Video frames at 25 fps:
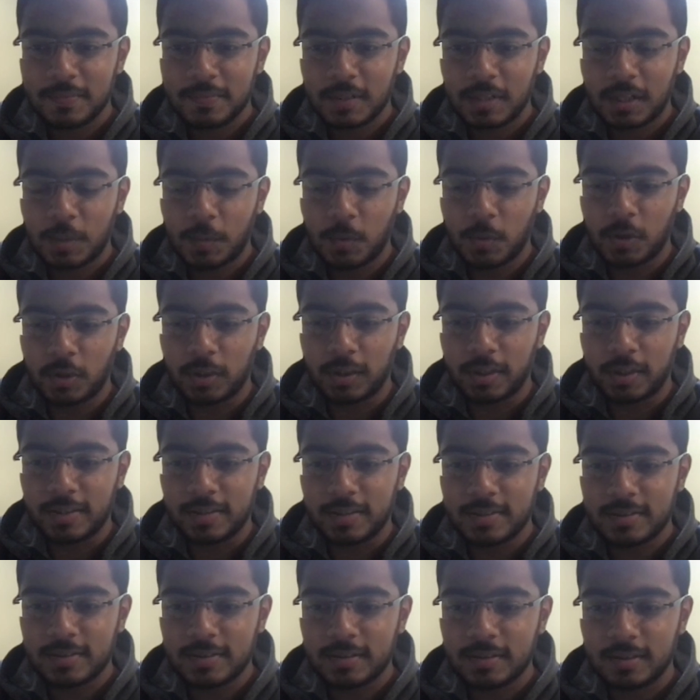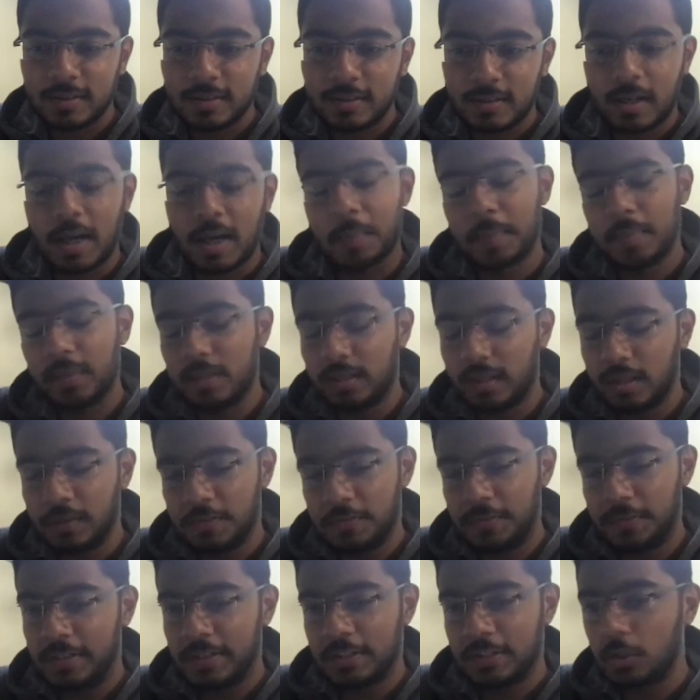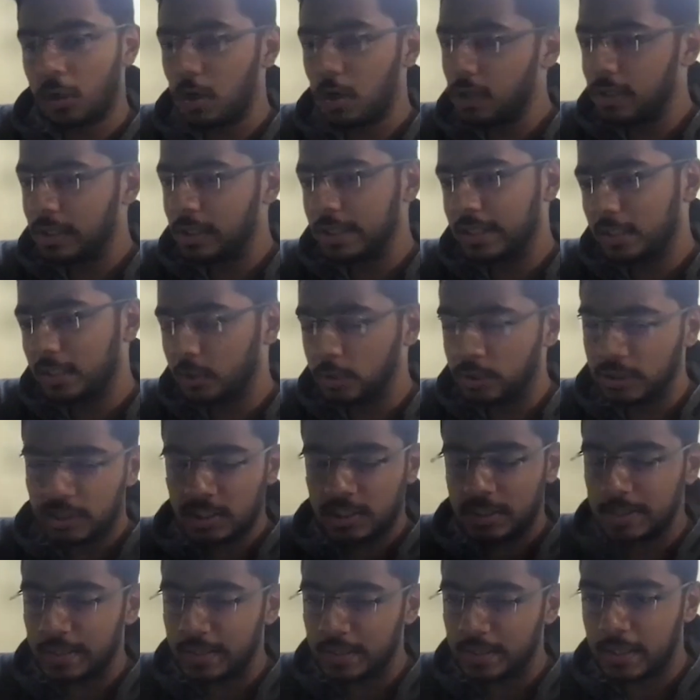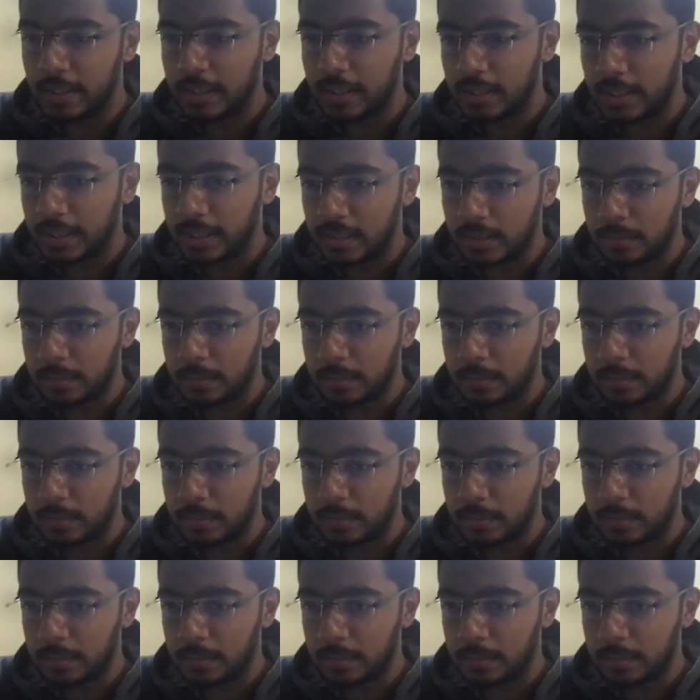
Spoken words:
Come on, guys. I mean, if it is not clear, you can just let me know.